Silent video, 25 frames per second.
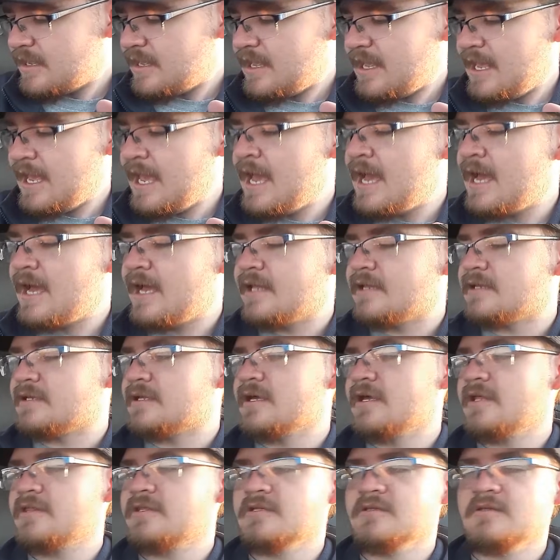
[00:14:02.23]
And
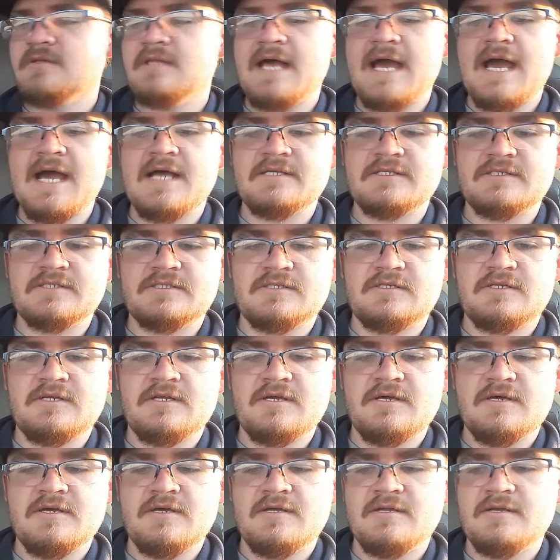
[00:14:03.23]
the last
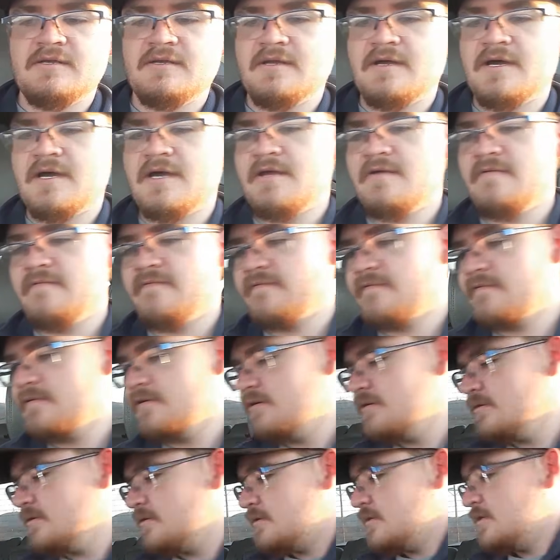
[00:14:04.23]

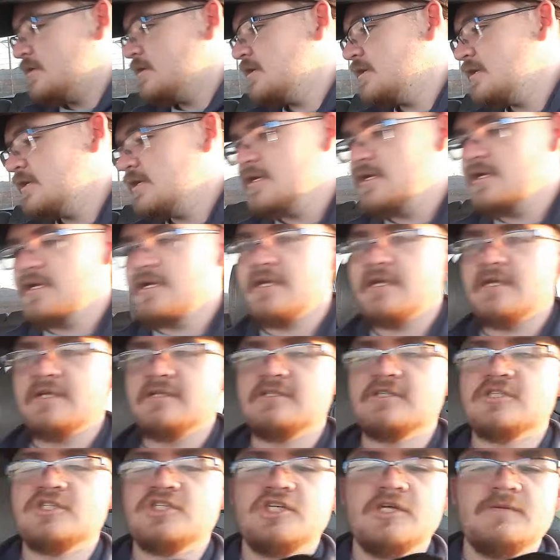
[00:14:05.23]
knife
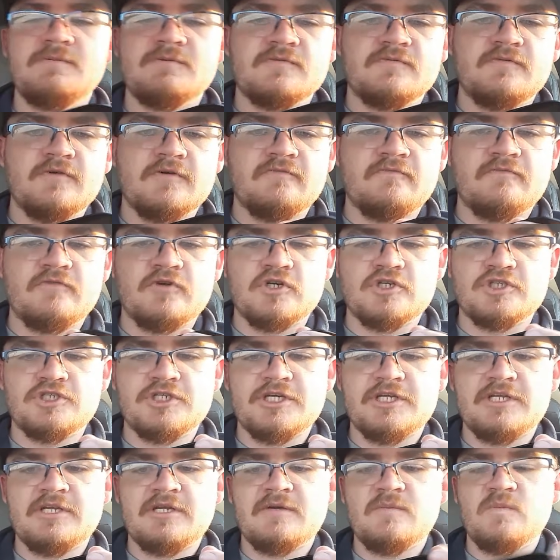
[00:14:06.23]
is the sheep's foot
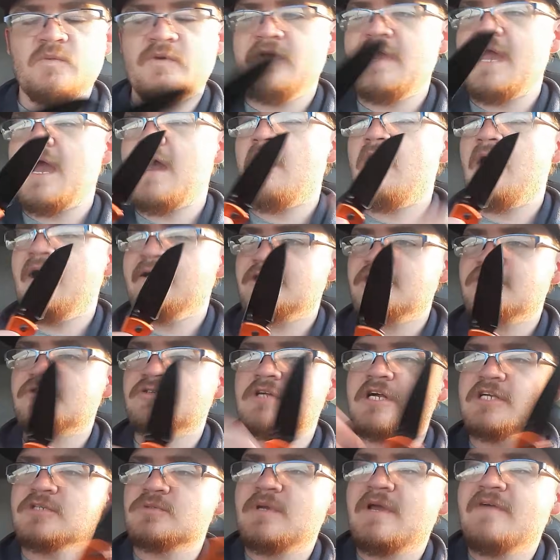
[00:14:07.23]
version. I just
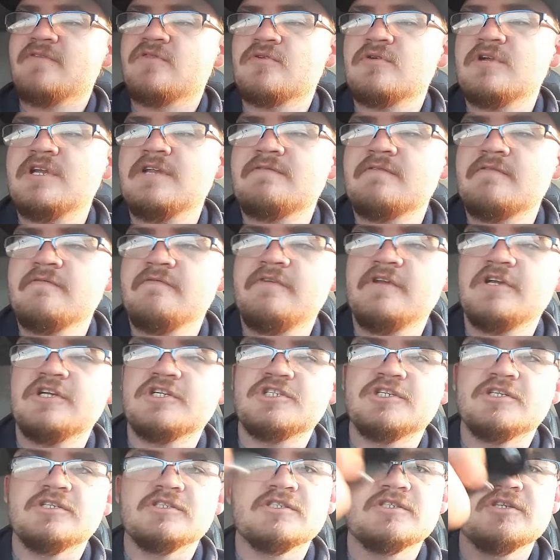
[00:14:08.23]
realized we have 3 different
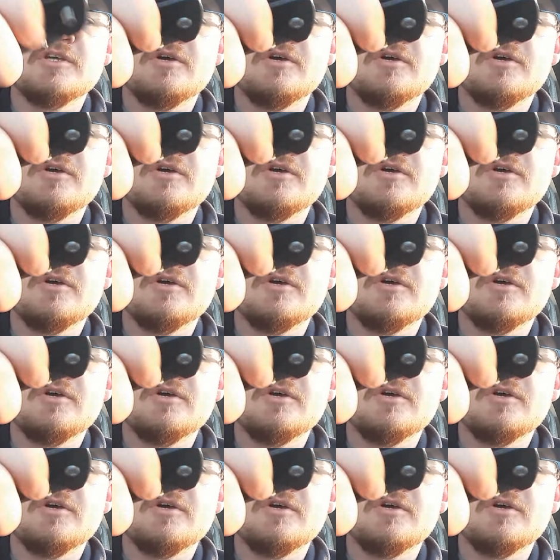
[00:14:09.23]
finishes.